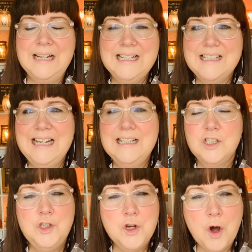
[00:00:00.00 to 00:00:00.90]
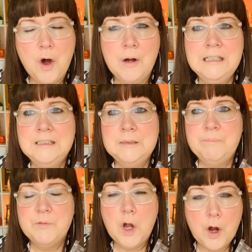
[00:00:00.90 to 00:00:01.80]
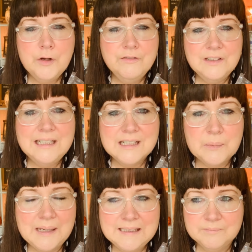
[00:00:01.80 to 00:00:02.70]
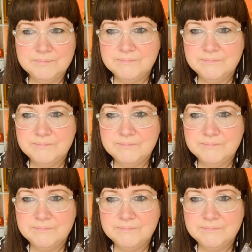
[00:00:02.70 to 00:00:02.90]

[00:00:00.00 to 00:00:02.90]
It's not overly sweet,